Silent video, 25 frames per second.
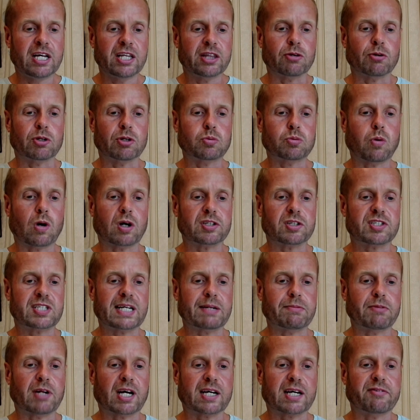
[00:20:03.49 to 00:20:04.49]
There was what
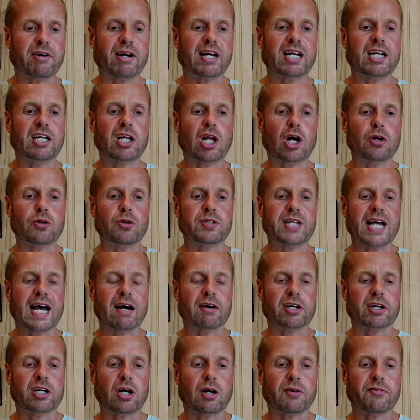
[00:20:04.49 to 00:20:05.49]
seemed like a very low
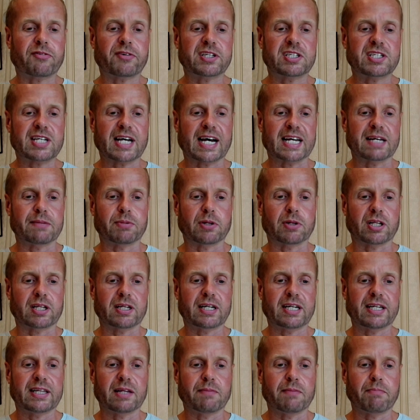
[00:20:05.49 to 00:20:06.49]
down coffee
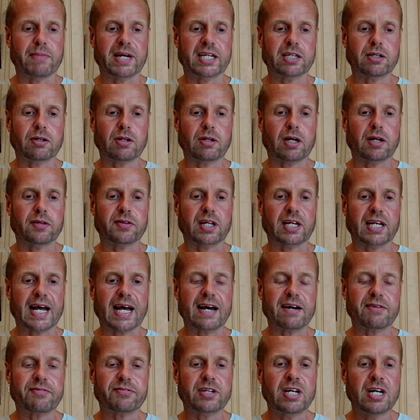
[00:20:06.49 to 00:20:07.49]
table in the middle on the
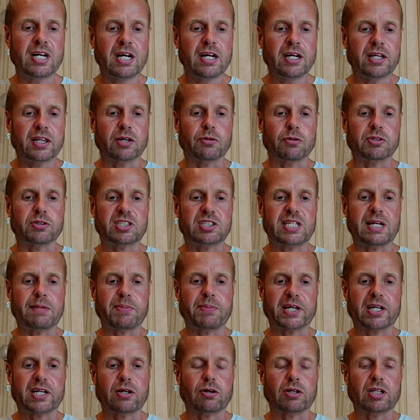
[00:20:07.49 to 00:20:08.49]
left. There was
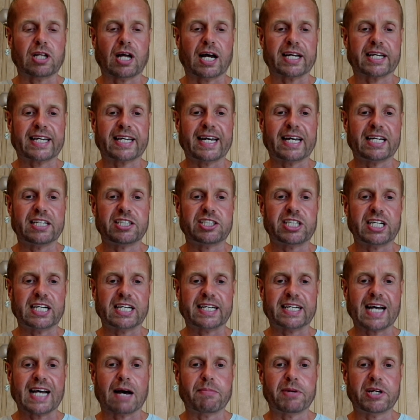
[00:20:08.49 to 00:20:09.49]
typical like
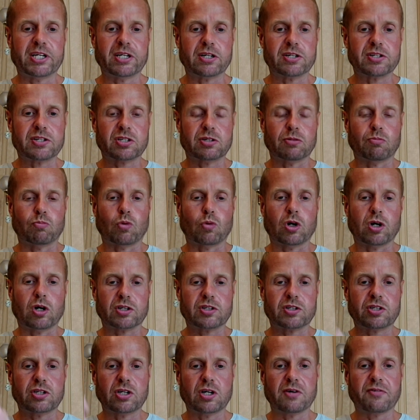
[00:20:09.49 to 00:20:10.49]
kitchen cabinets and
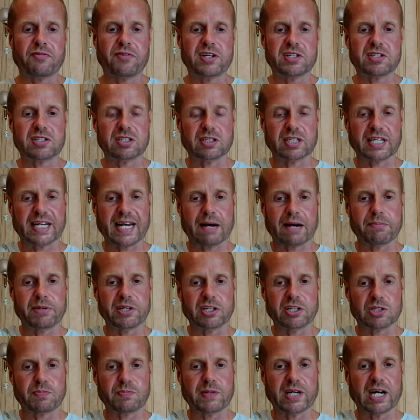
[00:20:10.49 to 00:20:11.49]
work surface and
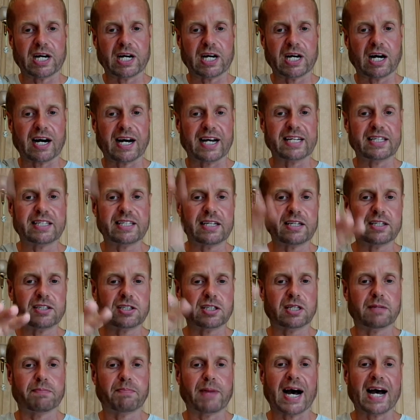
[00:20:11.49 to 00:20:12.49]
cabinets behind it to
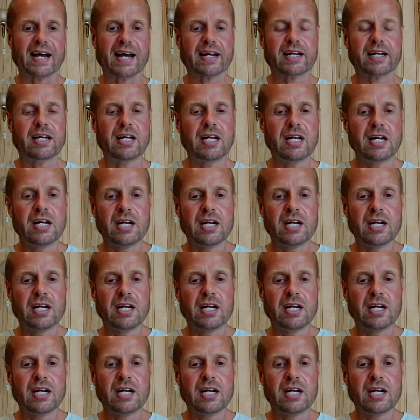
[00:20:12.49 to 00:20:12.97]
the back.